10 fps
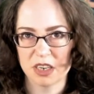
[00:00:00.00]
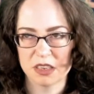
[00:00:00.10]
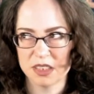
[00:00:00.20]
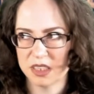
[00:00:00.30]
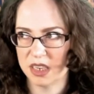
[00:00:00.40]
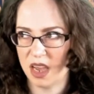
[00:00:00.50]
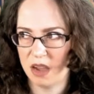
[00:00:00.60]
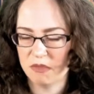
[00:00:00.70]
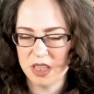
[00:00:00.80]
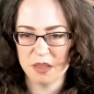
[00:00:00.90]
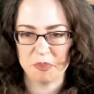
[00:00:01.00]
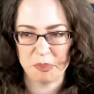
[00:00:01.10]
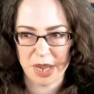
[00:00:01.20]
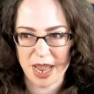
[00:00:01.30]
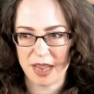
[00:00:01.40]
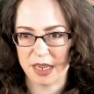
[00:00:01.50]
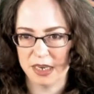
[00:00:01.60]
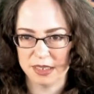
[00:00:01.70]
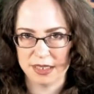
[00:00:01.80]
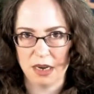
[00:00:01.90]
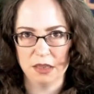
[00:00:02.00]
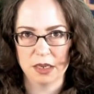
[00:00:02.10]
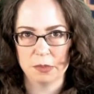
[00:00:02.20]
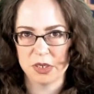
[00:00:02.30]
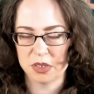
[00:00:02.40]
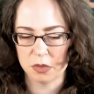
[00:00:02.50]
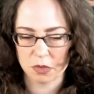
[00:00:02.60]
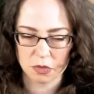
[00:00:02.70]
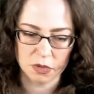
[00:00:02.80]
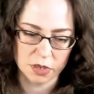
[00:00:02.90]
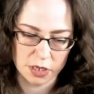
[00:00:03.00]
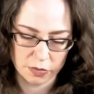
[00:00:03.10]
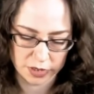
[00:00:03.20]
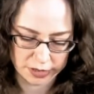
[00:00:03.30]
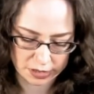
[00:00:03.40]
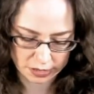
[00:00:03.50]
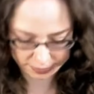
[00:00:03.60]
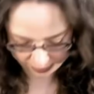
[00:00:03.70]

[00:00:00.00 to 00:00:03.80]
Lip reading: because like I read the back and it sounded like it'd be so cool and it wasn't.